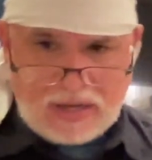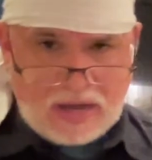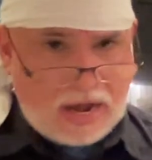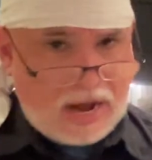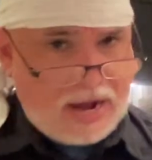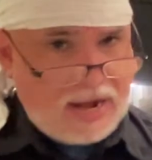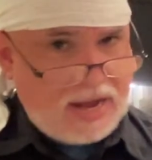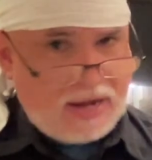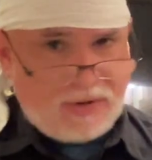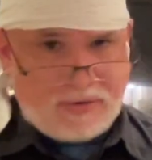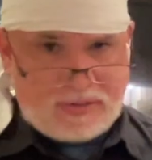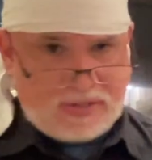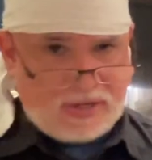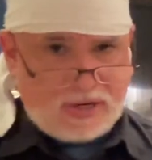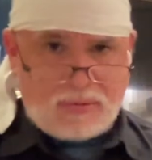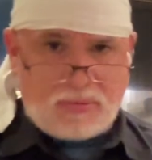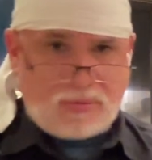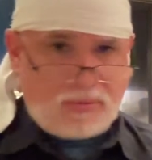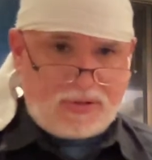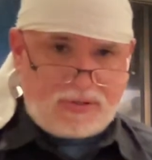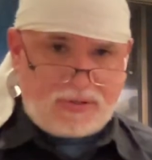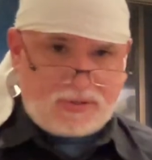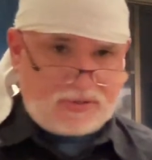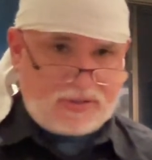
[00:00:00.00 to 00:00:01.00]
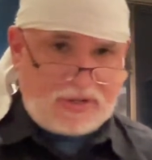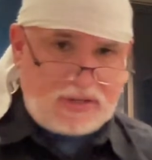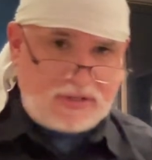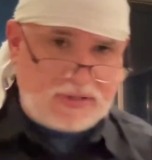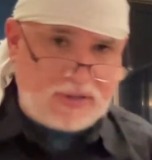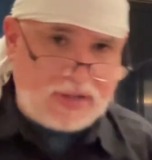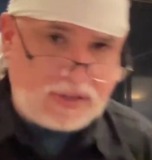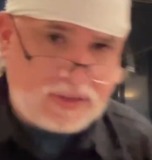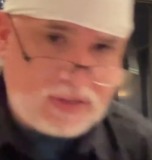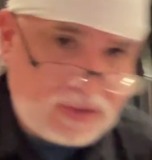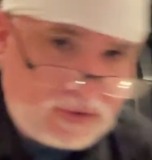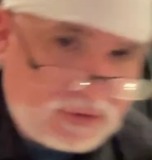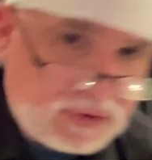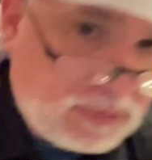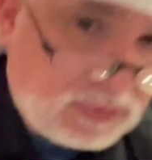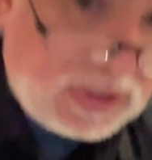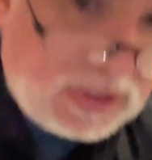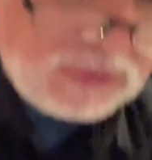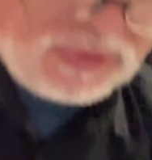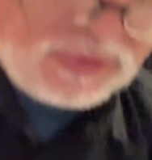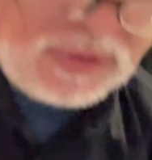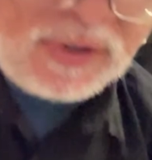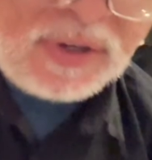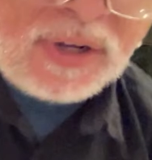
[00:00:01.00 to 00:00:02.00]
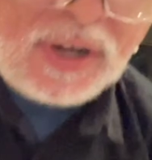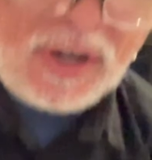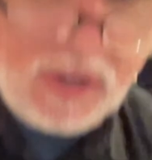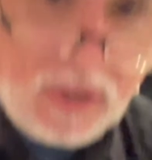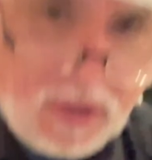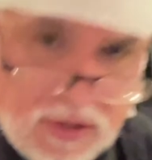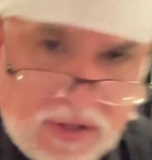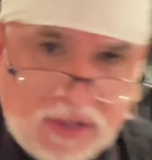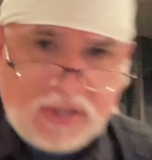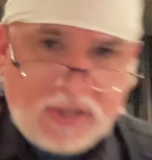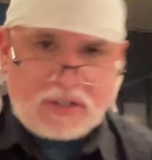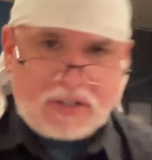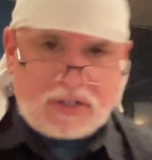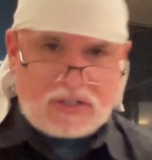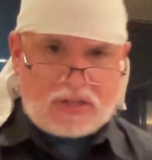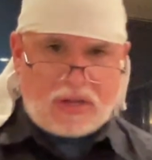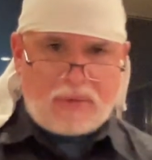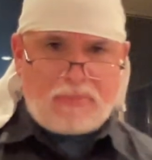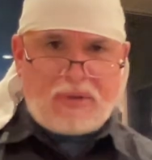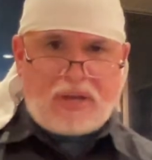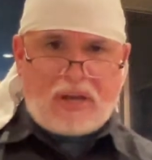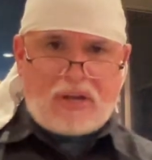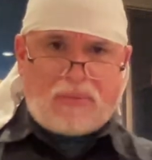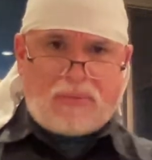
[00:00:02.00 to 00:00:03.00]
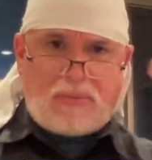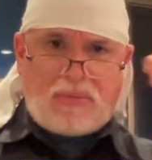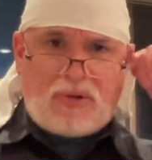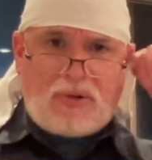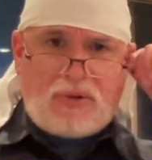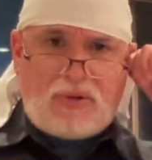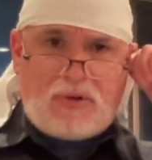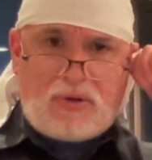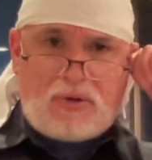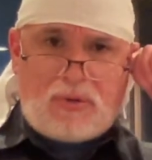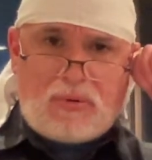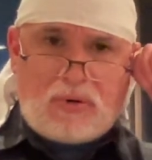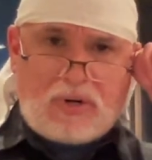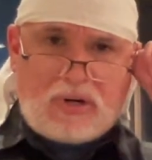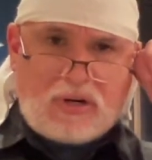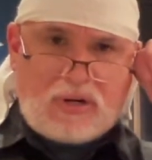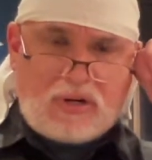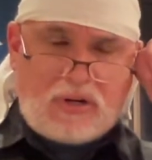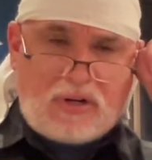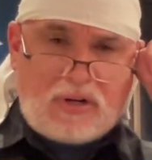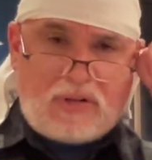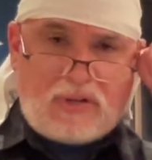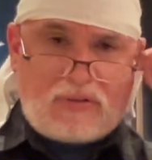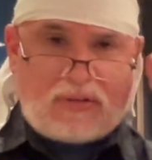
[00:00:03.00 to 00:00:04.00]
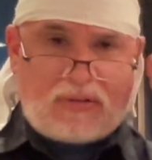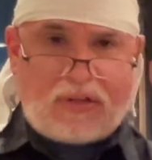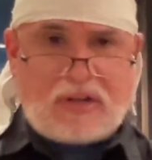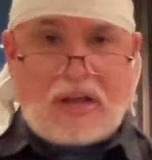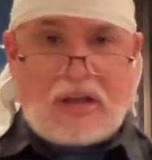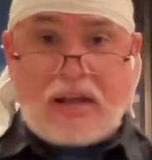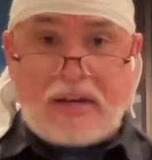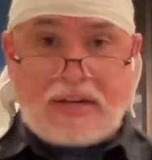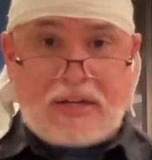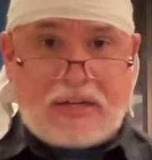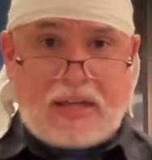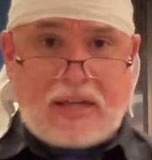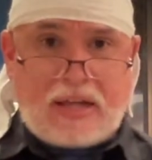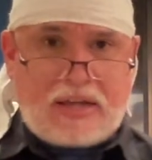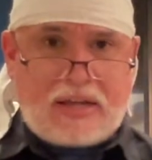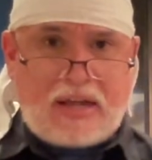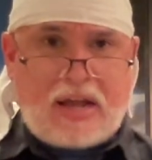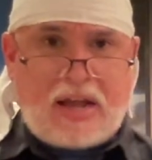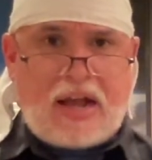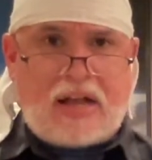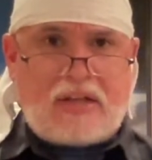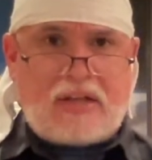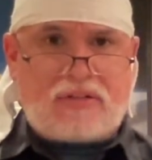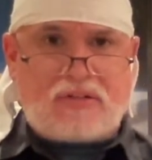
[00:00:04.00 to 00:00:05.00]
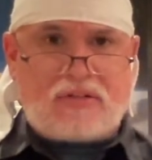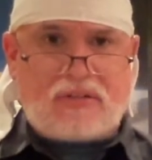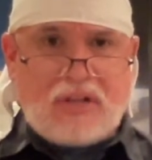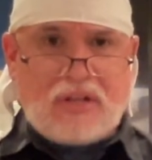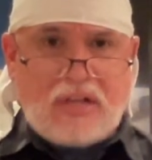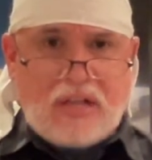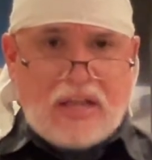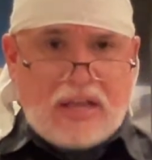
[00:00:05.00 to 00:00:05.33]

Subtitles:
I had terrible range anxiety in that thing sometimes at night because I'd be out in the middle of nowhere and I was like, I need to get gas.